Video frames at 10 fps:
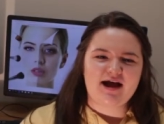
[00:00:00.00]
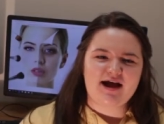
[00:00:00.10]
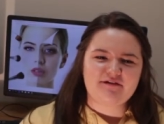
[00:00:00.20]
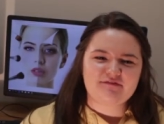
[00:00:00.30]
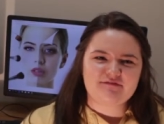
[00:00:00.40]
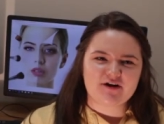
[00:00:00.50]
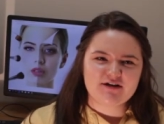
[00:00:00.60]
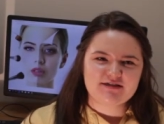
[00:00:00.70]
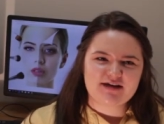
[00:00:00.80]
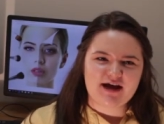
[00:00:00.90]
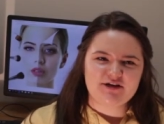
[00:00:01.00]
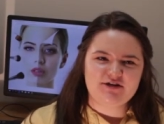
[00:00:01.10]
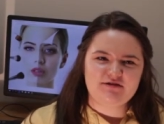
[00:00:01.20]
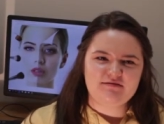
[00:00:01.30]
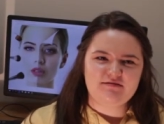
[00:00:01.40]
At first, I
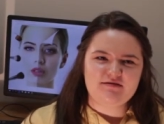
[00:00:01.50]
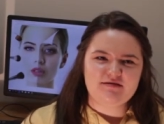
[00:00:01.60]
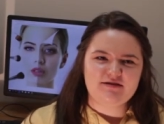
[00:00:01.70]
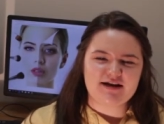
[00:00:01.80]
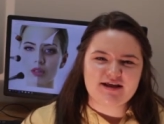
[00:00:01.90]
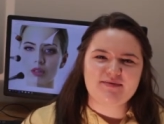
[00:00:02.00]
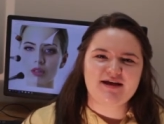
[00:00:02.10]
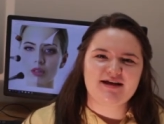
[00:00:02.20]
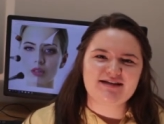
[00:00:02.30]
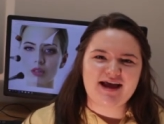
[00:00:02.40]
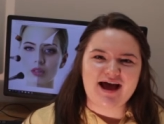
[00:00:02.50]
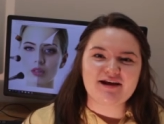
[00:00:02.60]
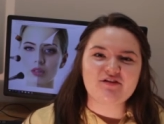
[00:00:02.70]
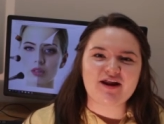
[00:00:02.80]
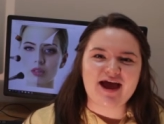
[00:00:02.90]
did it because I
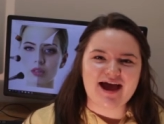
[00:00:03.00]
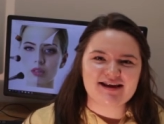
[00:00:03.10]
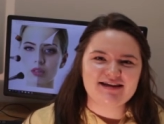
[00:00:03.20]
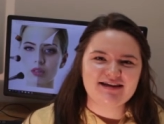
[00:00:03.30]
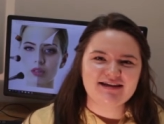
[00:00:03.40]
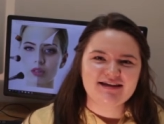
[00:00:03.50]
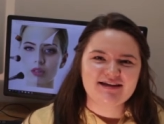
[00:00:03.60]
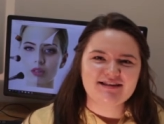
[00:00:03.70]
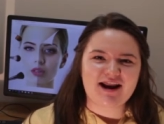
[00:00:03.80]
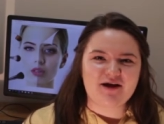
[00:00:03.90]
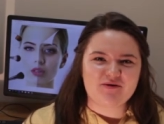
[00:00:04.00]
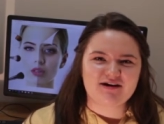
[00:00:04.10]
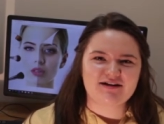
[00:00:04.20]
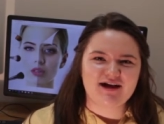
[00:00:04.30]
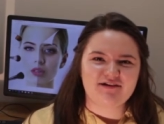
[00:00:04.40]
had a lot of acne that I
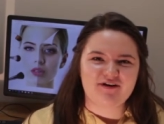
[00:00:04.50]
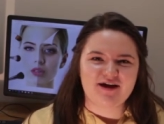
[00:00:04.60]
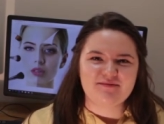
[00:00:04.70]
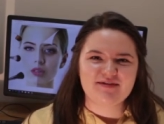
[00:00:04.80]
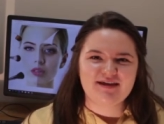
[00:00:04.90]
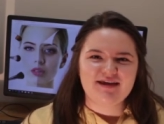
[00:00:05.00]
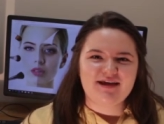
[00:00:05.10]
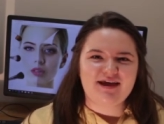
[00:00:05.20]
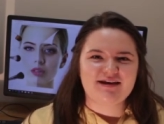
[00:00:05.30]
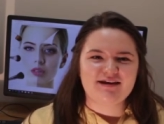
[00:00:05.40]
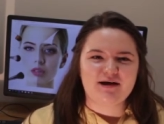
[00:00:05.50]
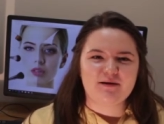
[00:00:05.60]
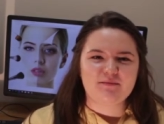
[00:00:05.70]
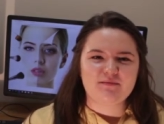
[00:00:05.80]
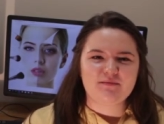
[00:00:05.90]
wanted to cover up and
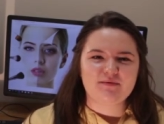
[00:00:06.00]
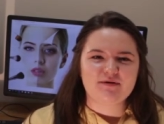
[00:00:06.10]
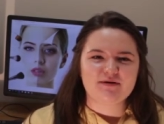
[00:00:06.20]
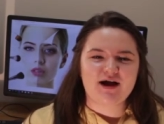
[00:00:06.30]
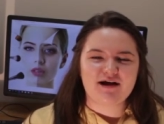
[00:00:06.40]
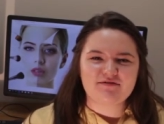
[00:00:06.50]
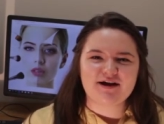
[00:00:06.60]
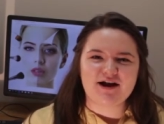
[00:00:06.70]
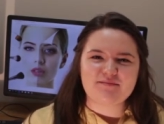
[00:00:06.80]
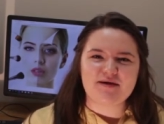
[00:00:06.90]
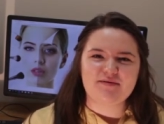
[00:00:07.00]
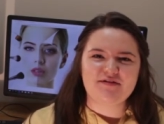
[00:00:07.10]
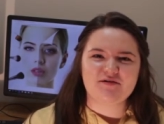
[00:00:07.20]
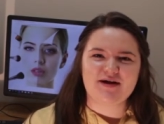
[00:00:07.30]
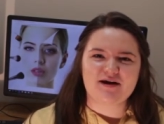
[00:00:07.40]
uh, covering it up made me
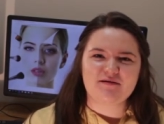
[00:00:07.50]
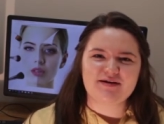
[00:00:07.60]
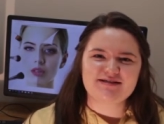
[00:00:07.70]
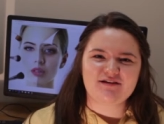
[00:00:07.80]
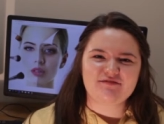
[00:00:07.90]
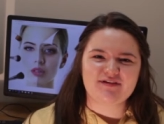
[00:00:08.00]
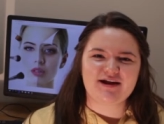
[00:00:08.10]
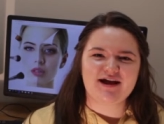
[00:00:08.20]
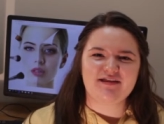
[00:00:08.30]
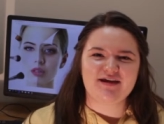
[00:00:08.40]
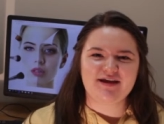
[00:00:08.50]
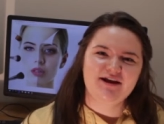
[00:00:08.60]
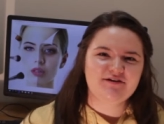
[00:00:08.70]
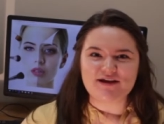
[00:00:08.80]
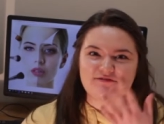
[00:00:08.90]
feel better about myself and kind of like,
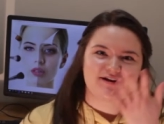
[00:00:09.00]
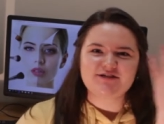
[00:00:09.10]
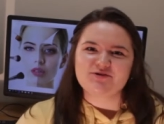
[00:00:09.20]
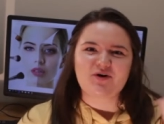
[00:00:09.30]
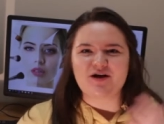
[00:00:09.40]
you know, erased your